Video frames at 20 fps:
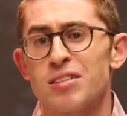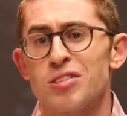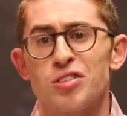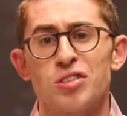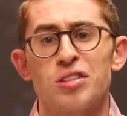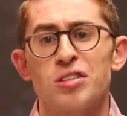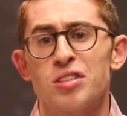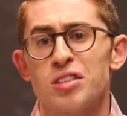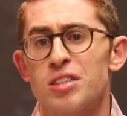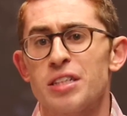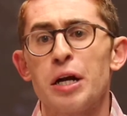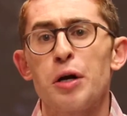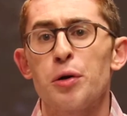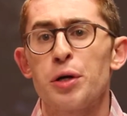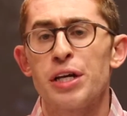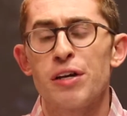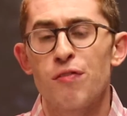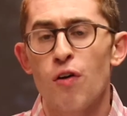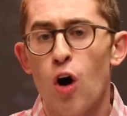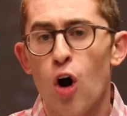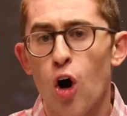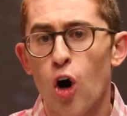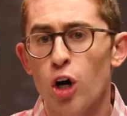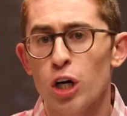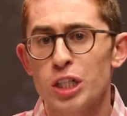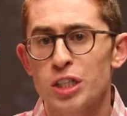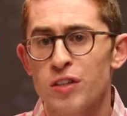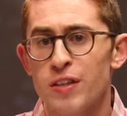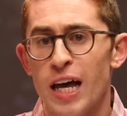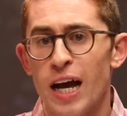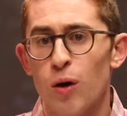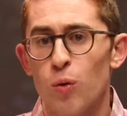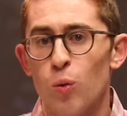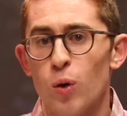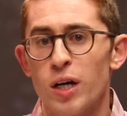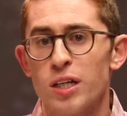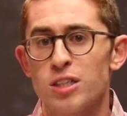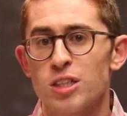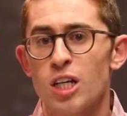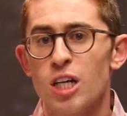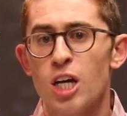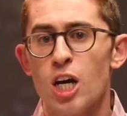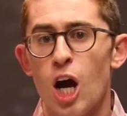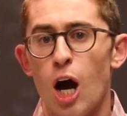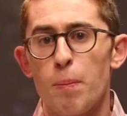and sincerity of heart that was